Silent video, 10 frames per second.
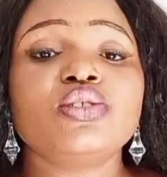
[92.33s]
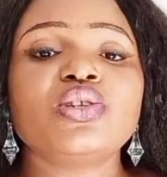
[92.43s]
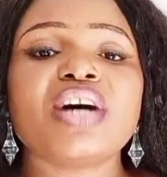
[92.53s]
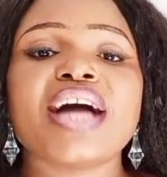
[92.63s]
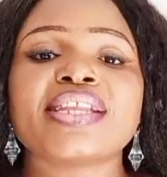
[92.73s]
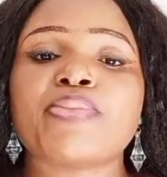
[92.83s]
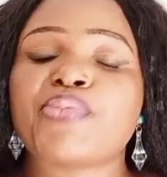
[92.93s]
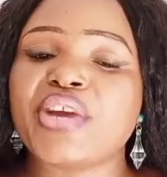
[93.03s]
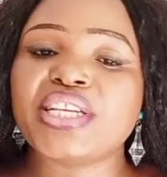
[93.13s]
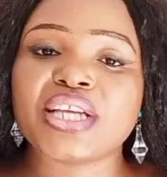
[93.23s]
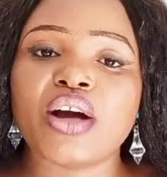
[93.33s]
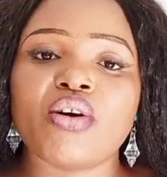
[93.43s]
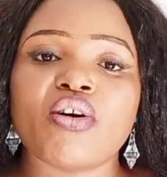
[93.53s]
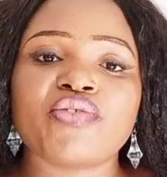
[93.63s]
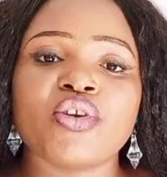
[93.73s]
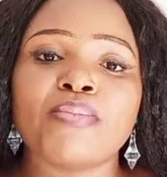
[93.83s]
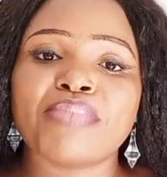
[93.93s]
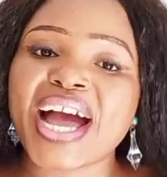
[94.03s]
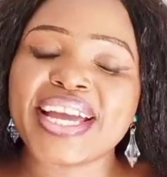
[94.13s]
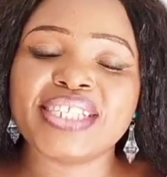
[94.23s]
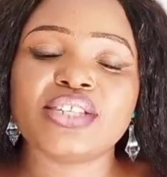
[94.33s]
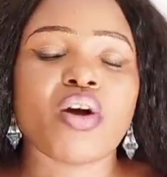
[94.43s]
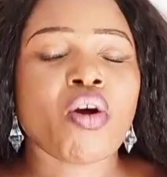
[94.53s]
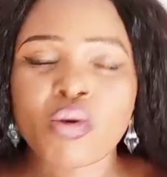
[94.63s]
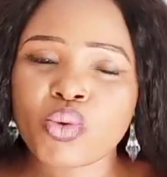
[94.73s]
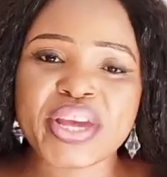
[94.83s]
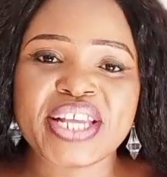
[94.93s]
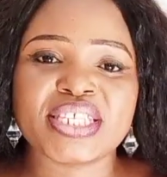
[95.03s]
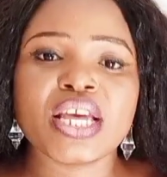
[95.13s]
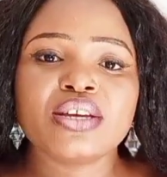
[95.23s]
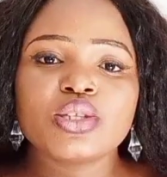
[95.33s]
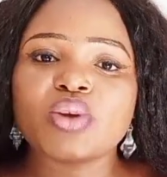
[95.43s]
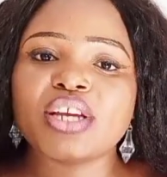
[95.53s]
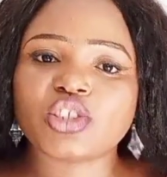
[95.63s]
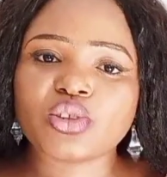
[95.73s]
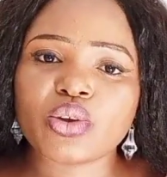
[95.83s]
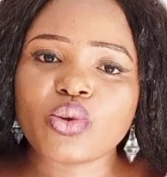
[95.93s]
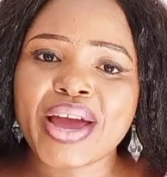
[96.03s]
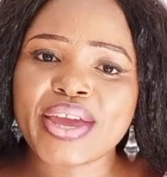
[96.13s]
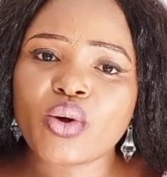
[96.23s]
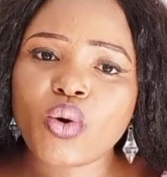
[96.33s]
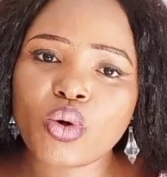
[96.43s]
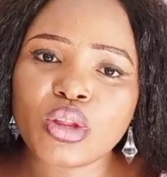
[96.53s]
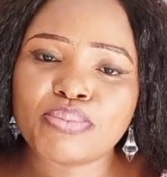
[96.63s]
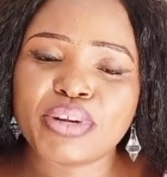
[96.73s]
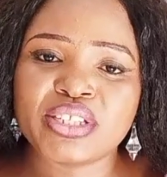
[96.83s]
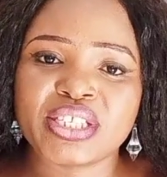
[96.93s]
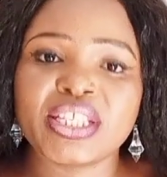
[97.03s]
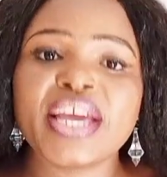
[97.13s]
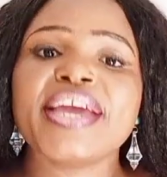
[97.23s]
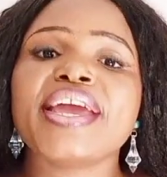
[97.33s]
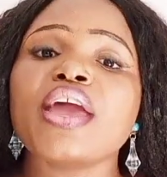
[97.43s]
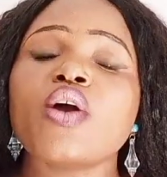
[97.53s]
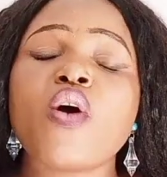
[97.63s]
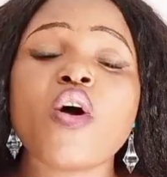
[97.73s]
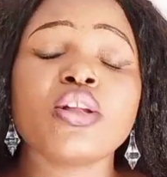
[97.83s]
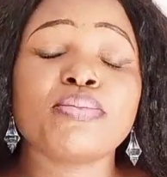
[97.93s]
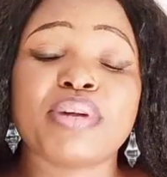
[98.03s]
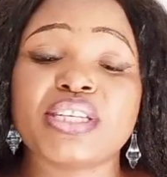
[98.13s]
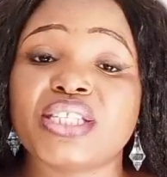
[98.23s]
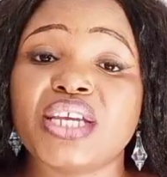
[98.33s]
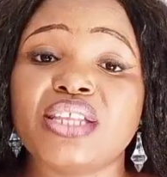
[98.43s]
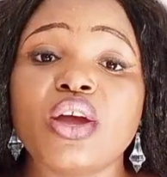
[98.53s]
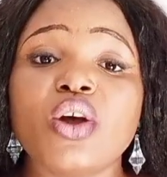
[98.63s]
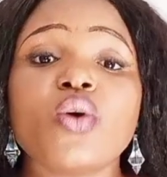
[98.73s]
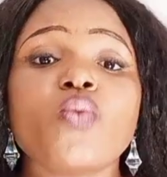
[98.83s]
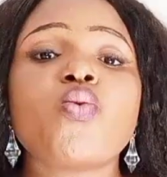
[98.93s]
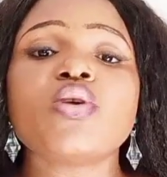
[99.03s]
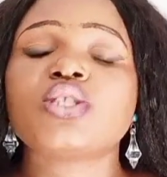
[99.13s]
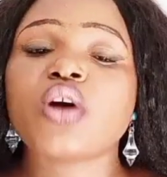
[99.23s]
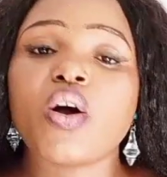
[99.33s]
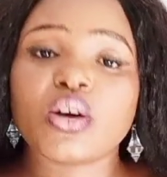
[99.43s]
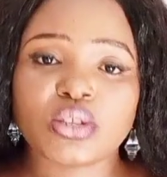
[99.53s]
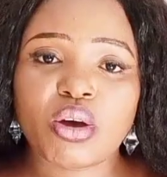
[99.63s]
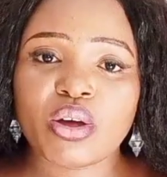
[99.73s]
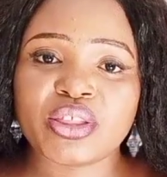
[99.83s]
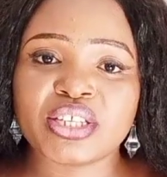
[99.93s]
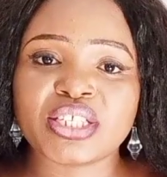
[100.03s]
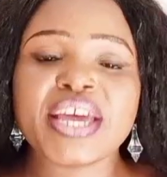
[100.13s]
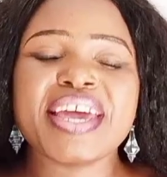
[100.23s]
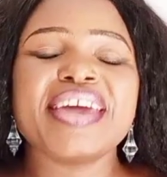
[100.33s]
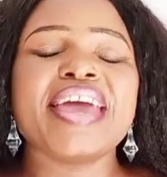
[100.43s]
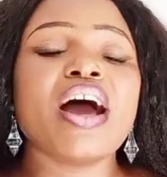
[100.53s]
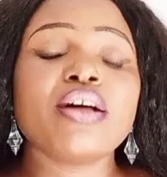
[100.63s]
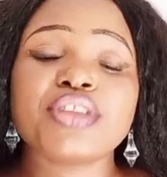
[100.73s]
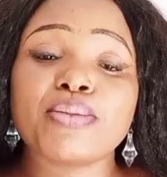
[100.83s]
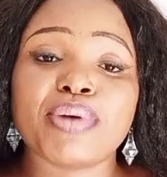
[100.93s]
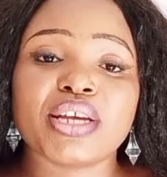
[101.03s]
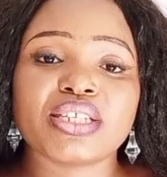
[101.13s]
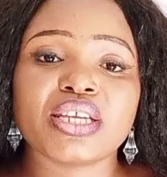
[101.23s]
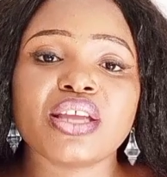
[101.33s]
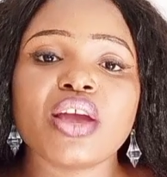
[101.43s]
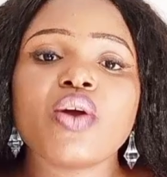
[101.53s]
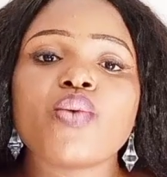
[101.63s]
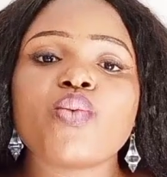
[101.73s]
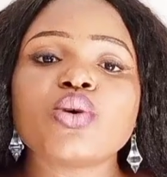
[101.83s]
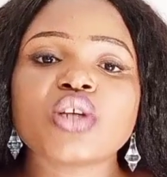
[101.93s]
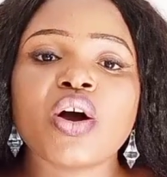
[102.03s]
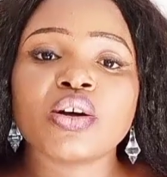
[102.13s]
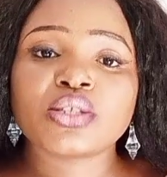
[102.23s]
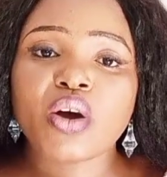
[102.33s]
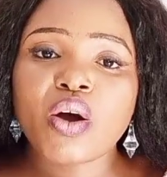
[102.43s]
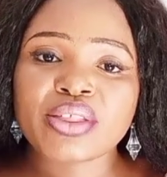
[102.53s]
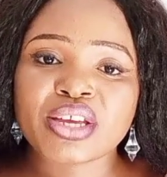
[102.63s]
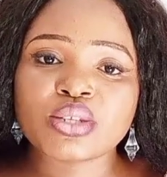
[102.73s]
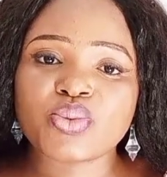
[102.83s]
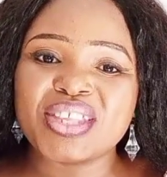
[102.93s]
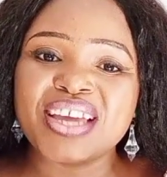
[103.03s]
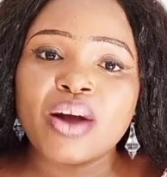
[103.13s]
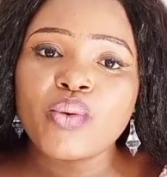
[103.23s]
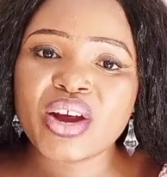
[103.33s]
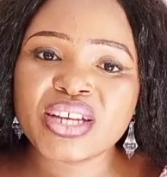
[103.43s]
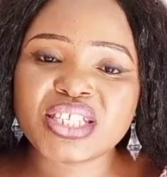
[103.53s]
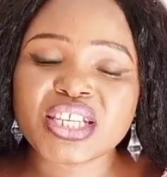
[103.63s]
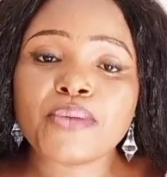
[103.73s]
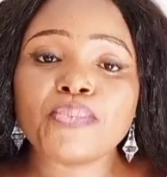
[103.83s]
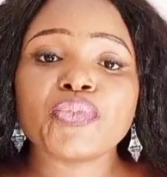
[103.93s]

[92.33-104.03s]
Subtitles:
Do an appraisal of your mind always to ensure you are a whole person. A whole person won't hurt others. A healthy person won't hurt others with their words,